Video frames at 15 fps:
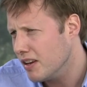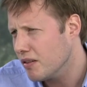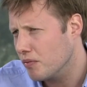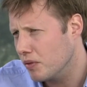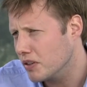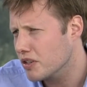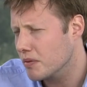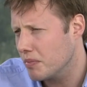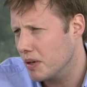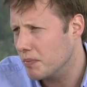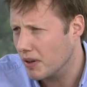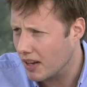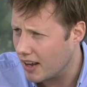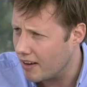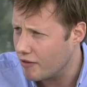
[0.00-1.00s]
Will some
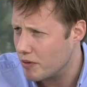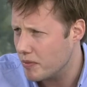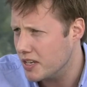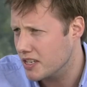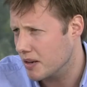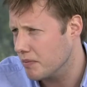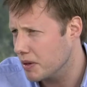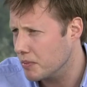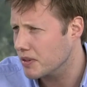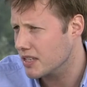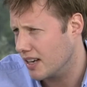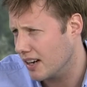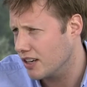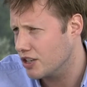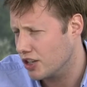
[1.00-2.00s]
people laugh at me? Some people
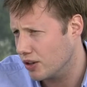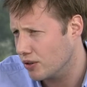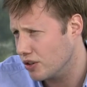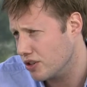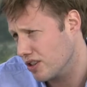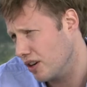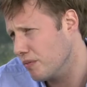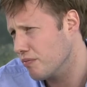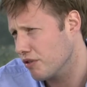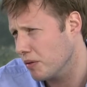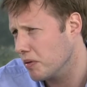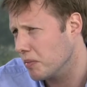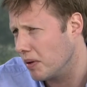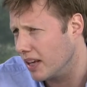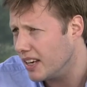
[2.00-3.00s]
say, I told you so,
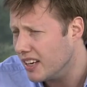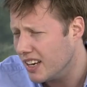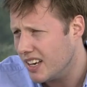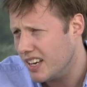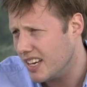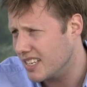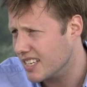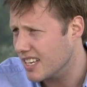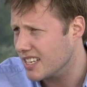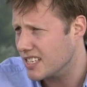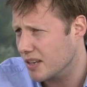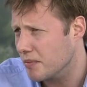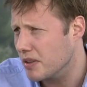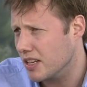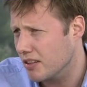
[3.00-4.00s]
probably. Is that
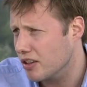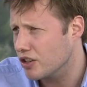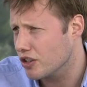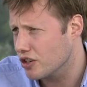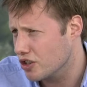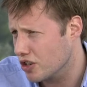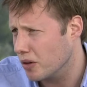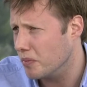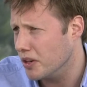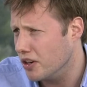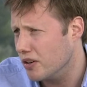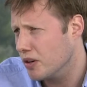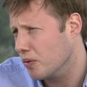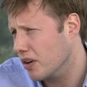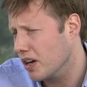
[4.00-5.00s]
something that should stop me
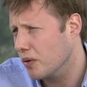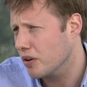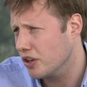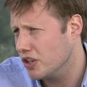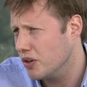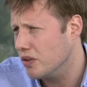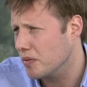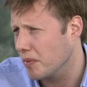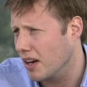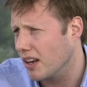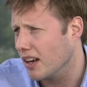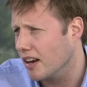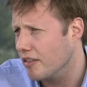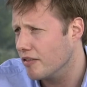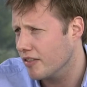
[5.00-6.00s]
doing what I want to do with my
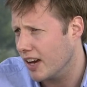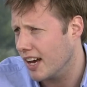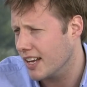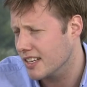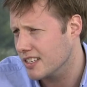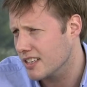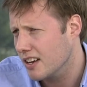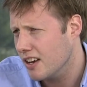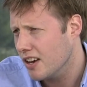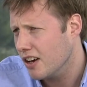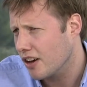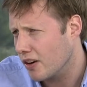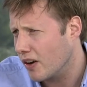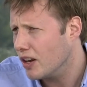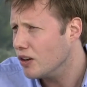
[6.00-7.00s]
life? And
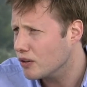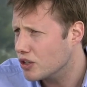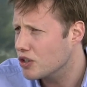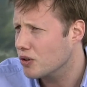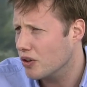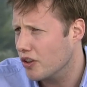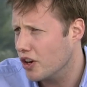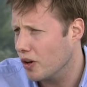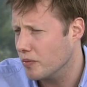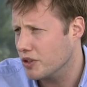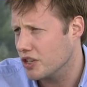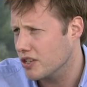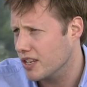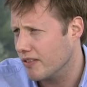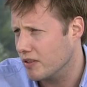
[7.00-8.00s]
I looked at all of the
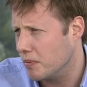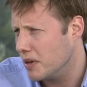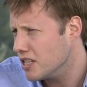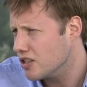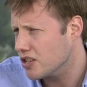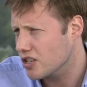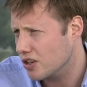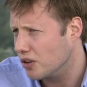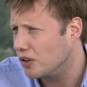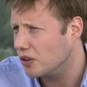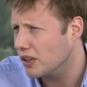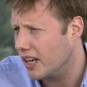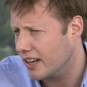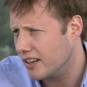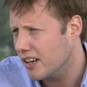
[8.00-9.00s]
options after business school,
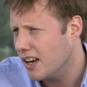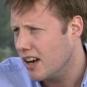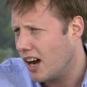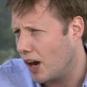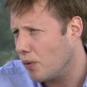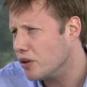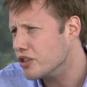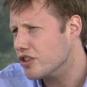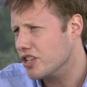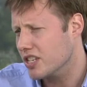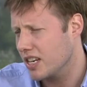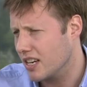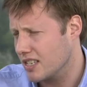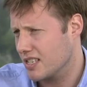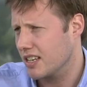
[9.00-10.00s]
and I wasn't just
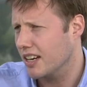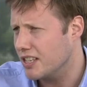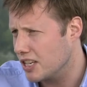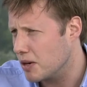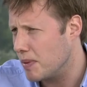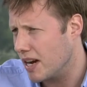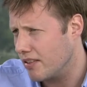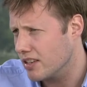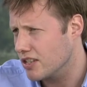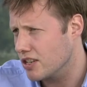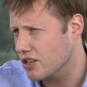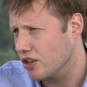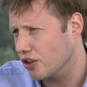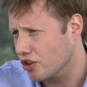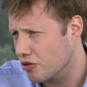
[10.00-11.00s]
excited about this as
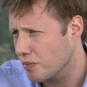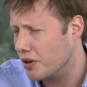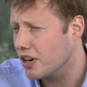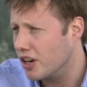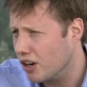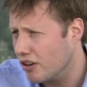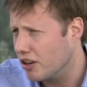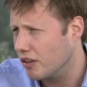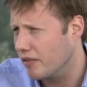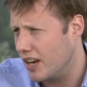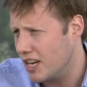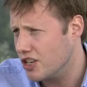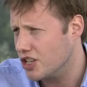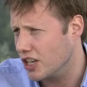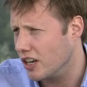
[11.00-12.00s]
an entrepreneurial
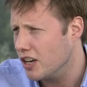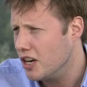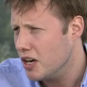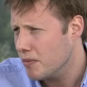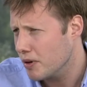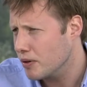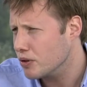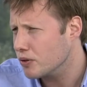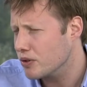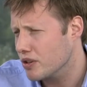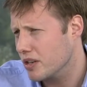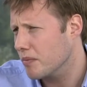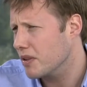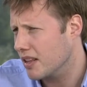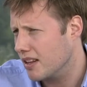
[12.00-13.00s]
venture, but it was also
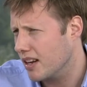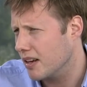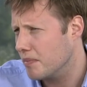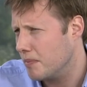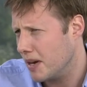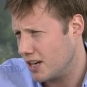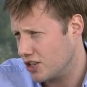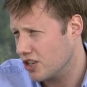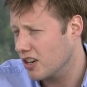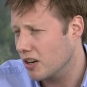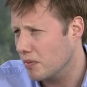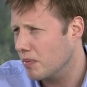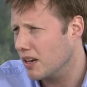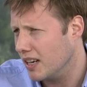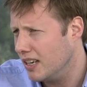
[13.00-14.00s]
something that I passionately
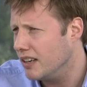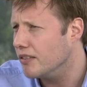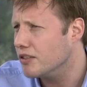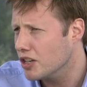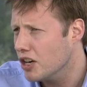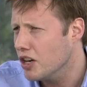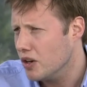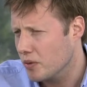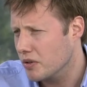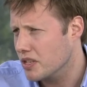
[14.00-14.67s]
believed was